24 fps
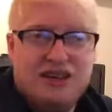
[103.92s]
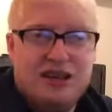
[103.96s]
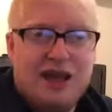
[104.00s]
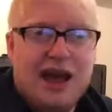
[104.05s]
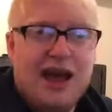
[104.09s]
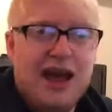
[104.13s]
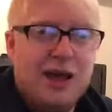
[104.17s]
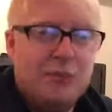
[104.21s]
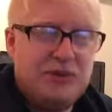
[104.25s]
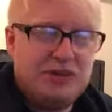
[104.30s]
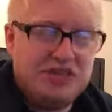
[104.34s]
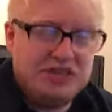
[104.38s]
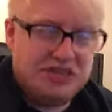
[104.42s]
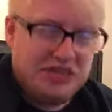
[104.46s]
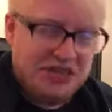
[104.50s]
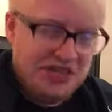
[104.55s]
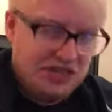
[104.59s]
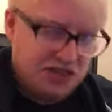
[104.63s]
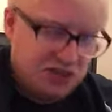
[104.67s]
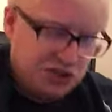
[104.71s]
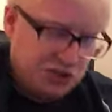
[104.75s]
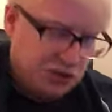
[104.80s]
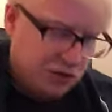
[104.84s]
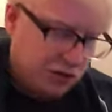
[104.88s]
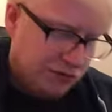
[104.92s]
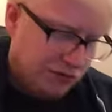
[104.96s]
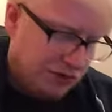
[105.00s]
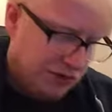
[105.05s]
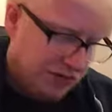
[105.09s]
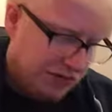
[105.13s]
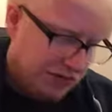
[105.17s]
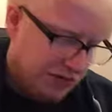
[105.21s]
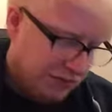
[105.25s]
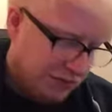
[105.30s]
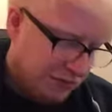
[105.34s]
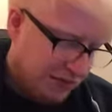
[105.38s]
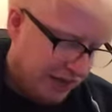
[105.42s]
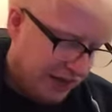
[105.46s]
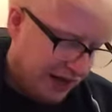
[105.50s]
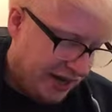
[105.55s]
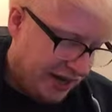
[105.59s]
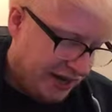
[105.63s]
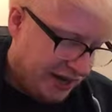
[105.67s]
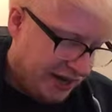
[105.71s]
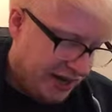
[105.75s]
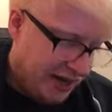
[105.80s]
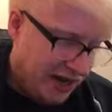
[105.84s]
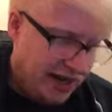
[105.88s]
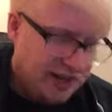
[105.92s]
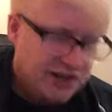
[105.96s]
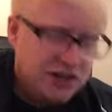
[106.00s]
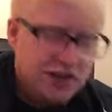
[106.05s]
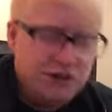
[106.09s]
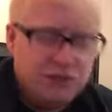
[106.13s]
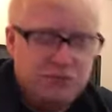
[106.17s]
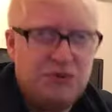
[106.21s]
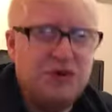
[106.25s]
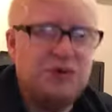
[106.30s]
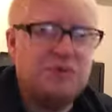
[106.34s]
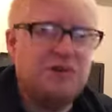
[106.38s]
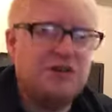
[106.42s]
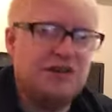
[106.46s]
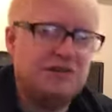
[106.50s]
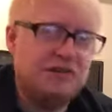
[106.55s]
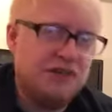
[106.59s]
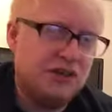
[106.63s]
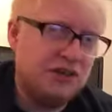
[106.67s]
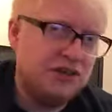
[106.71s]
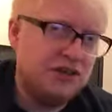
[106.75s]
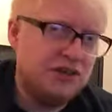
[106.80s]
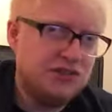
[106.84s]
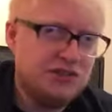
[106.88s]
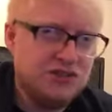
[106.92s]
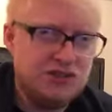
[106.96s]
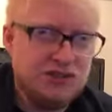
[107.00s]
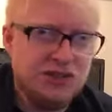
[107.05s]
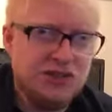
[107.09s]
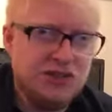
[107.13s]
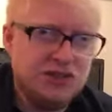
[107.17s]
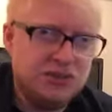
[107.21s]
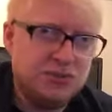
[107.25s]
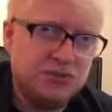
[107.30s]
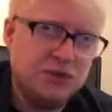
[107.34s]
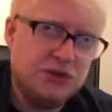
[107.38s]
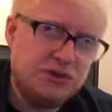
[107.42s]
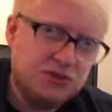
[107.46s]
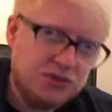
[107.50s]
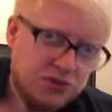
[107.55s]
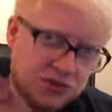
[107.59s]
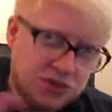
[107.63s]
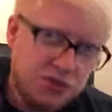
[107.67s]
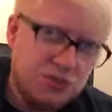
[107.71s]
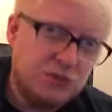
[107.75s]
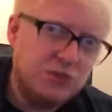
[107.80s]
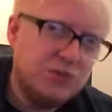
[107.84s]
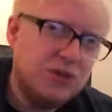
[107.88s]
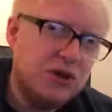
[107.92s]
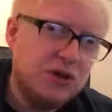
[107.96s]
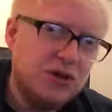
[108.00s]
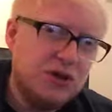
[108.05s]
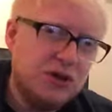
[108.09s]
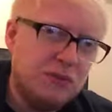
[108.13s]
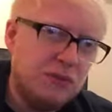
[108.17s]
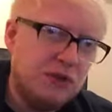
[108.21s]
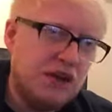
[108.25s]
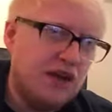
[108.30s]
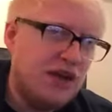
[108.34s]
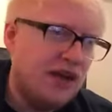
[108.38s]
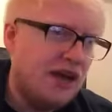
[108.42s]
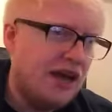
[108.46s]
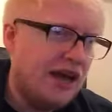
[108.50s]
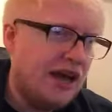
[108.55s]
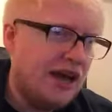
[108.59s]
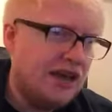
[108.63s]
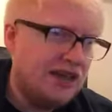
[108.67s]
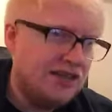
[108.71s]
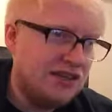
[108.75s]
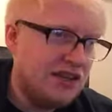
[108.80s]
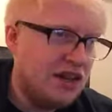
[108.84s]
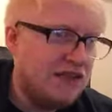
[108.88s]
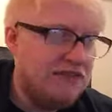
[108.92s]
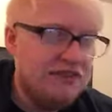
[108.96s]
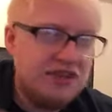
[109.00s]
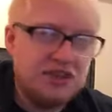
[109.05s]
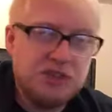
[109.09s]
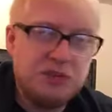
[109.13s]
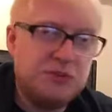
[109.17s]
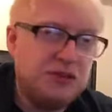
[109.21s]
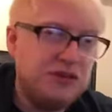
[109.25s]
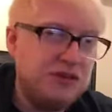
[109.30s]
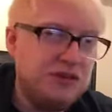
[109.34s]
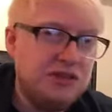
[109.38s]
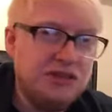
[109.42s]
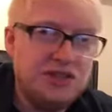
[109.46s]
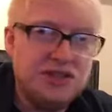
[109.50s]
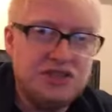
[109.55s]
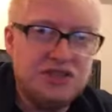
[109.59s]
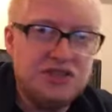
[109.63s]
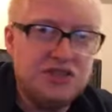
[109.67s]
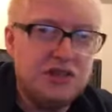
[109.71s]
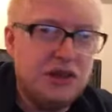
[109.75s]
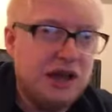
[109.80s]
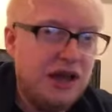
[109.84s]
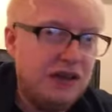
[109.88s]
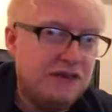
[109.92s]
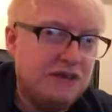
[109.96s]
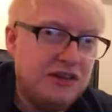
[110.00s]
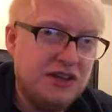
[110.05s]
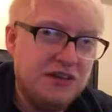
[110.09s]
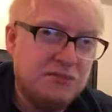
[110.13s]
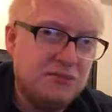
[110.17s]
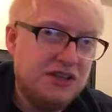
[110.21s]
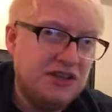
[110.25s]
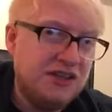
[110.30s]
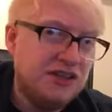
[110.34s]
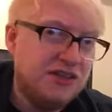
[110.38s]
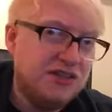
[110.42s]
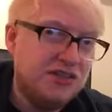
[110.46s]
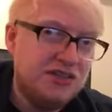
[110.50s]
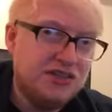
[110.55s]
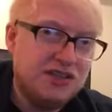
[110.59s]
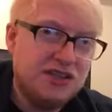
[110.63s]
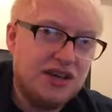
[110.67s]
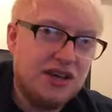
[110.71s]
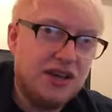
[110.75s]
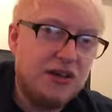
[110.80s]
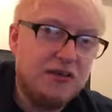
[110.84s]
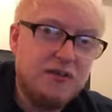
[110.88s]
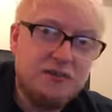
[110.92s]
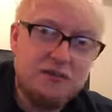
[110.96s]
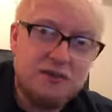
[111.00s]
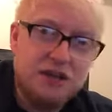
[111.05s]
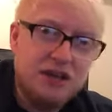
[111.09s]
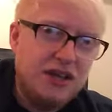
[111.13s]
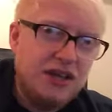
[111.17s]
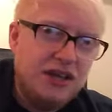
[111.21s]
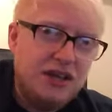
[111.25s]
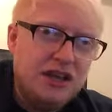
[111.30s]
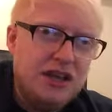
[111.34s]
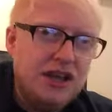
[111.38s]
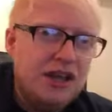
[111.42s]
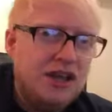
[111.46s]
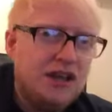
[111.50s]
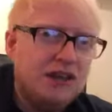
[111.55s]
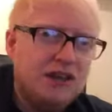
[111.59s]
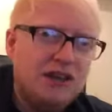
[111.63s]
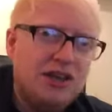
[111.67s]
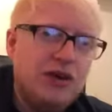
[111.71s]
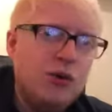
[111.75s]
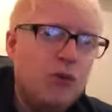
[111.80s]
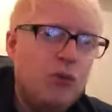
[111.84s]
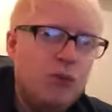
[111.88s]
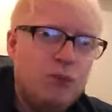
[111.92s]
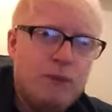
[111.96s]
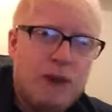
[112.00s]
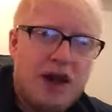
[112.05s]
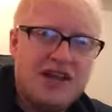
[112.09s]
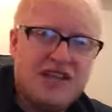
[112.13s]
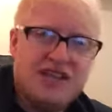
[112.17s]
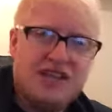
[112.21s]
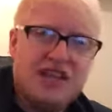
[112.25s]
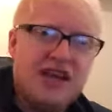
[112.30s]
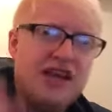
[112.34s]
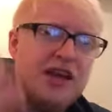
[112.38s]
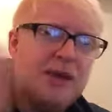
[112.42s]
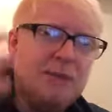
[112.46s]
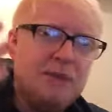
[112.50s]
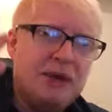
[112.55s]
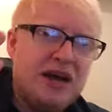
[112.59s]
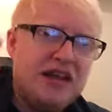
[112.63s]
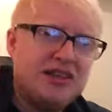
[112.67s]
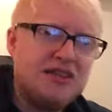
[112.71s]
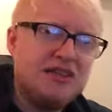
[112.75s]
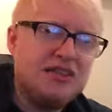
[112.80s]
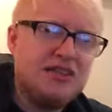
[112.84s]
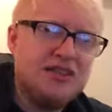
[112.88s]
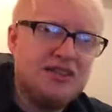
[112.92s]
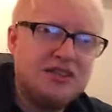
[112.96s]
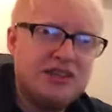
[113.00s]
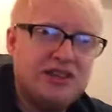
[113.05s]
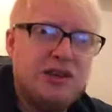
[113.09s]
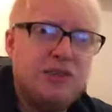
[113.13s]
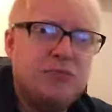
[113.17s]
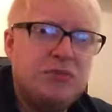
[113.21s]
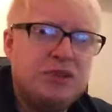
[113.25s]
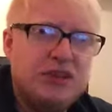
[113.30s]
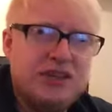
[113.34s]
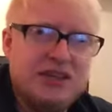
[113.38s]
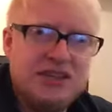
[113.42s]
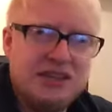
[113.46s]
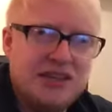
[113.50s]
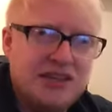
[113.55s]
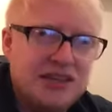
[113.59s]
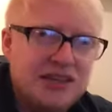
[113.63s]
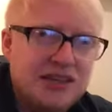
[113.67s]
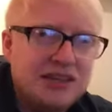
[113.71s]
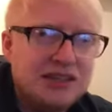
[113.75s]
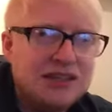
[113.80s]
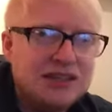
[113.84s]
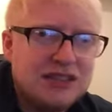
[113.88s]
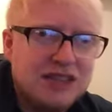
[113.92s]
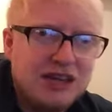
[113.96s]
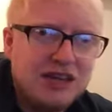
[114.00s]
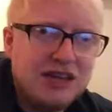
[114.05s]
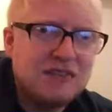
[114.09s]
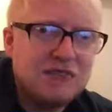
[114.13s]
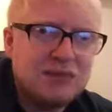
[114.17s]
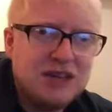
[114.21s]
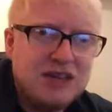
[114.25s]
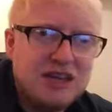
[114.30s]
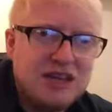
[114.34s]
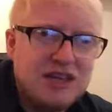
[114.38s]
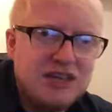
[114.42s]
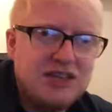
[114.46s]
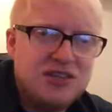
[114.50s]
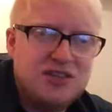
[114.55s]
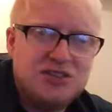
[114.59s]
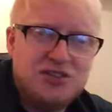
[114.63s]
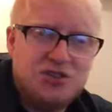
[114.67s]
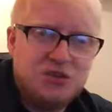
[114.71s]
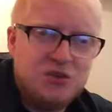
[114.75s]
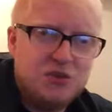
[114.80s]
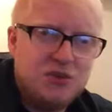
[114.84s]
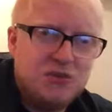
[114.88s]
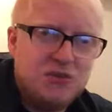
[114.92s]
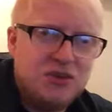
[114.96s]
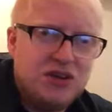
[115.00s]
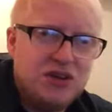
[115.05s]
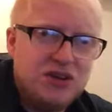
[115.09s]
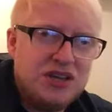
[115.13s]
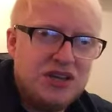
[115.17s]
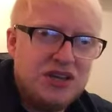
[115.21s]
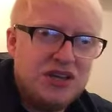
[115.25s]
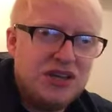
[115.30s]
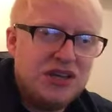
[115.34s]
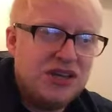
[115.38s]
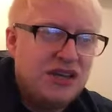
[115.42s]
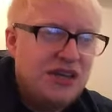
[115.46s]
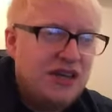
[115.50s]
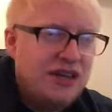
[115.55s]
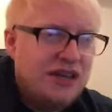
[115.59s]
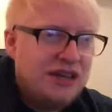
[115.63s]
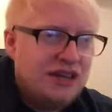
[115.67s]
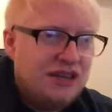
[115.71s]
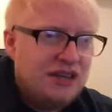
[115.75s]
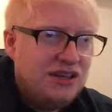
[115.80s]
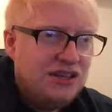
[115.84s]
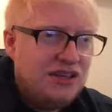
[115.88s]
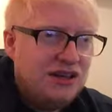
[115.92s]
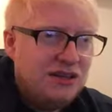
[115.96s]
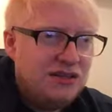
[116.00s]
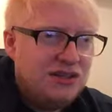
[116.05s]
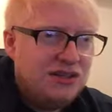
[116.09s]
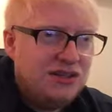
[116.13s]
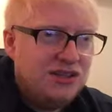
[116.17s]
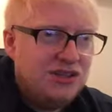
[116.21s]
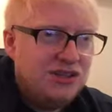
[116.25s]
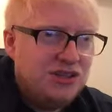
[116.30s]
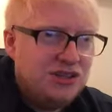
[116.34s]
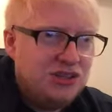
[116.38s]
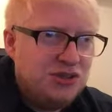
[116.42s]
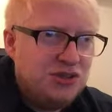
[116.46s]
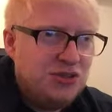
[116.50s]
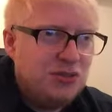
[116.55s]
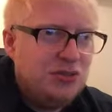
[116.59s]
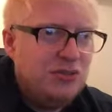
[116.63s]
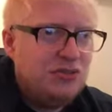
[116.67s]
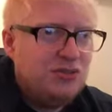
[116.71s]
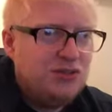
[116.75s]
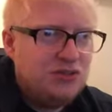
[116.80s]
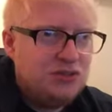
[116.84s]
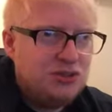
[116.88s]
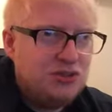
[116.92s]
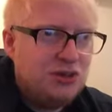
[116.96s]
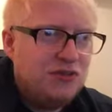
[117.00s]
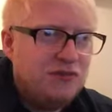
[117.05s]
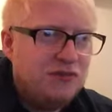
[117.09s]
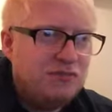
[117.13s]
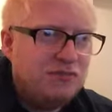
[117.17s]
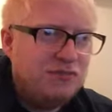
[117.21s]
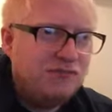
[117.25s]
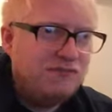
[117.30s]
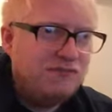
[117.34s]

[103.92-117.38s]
happy days, you can't really complain. I know people have the concerns about supermarket beer, and I've experienced it. I've had beers that have, like, a year past the sell-by date that have been in the supermarket. You know, you do sort of